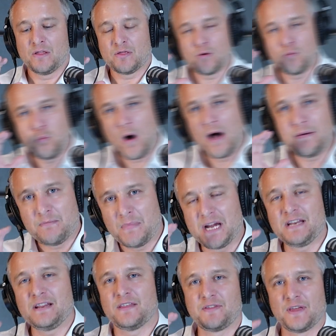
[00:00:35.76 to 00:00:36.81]
the one
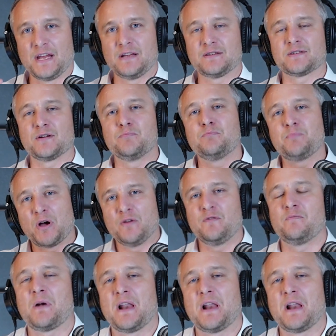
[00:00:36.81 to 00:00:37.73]
main thing, so both